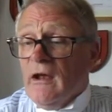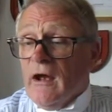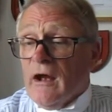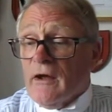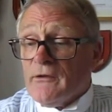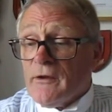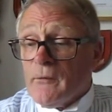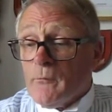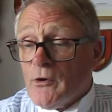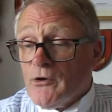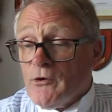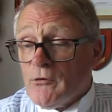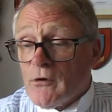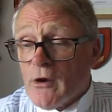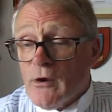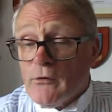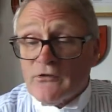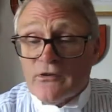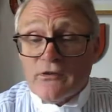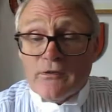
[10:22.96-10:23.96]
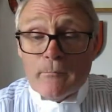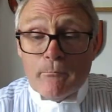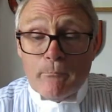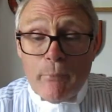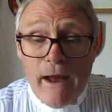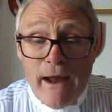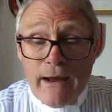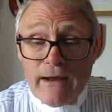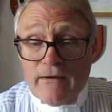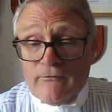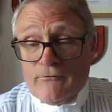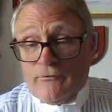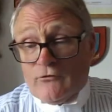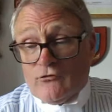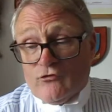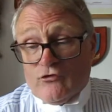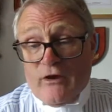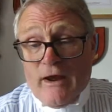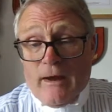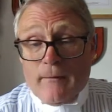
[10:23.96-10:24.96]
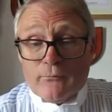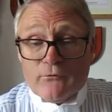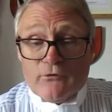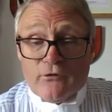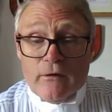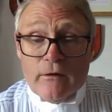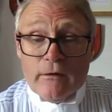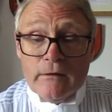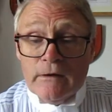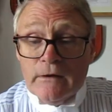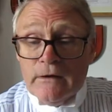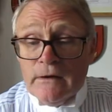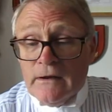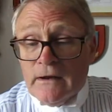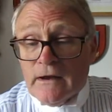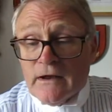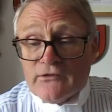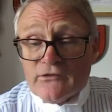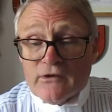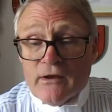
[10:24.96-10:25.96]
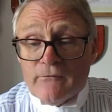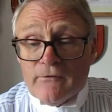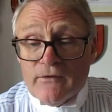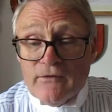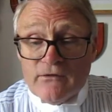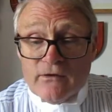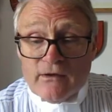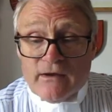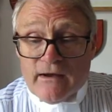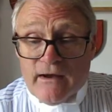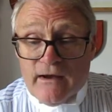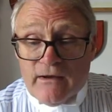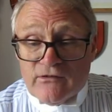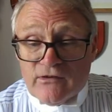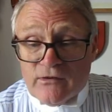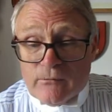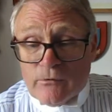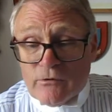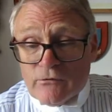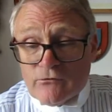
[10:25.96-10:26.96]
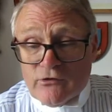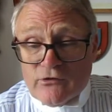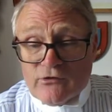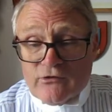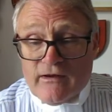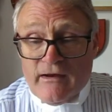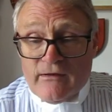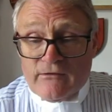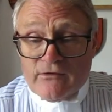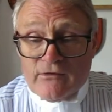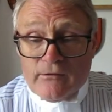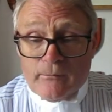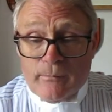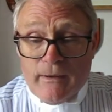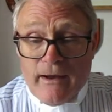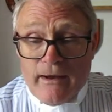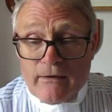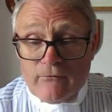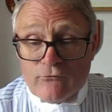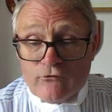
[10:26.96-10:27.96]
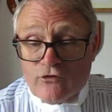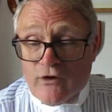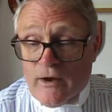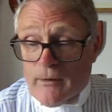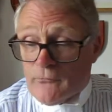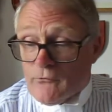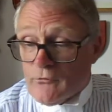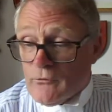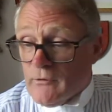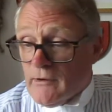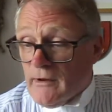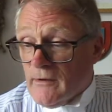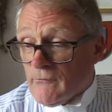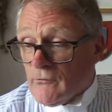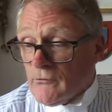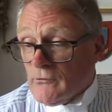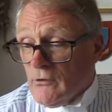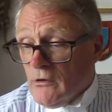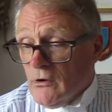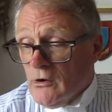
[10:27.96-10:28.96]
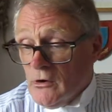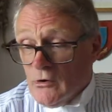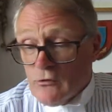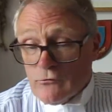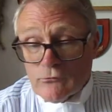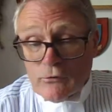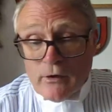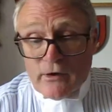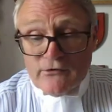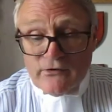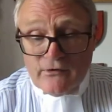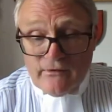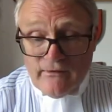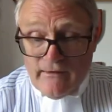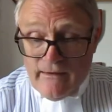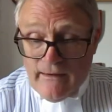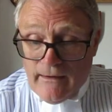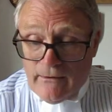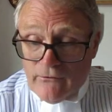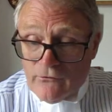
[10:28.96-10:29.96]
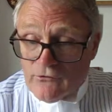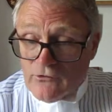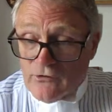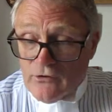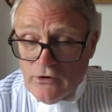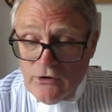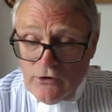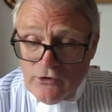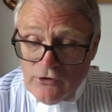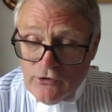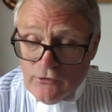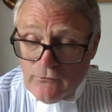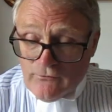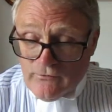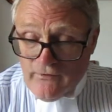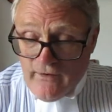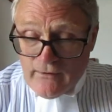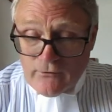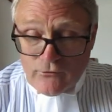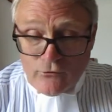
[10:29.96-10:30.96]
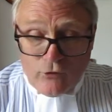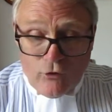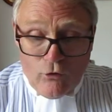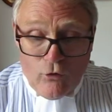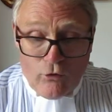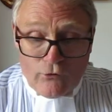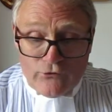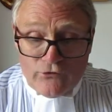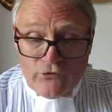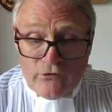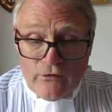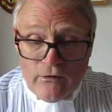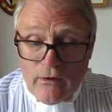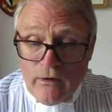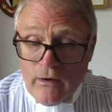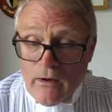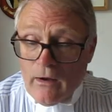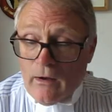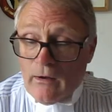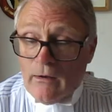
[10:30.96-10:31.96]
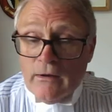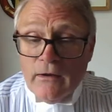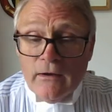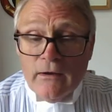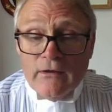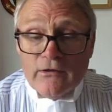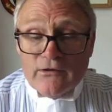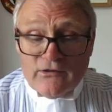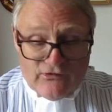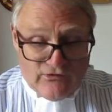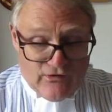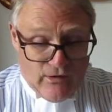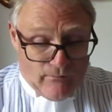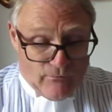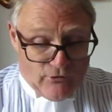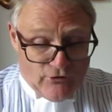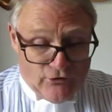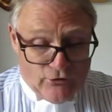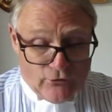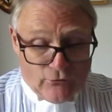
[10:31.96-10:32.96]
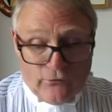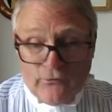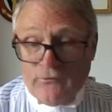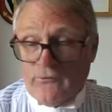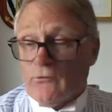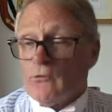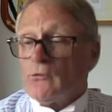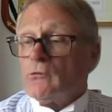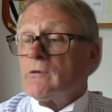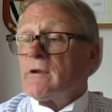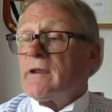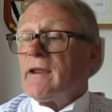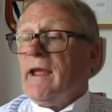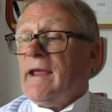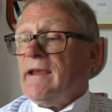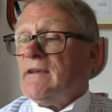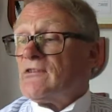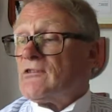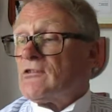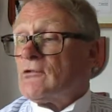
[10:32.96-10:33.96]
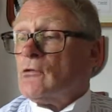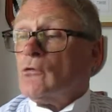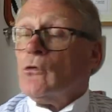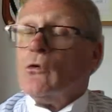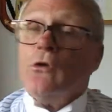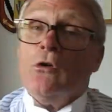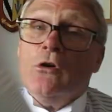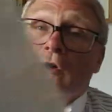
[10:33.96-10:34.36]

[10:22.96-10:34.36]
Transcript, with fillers: and then when you go to the back of the chapter as I've indicated you just get to the back of chapter 11 right at the end you've then got uh, some useful case law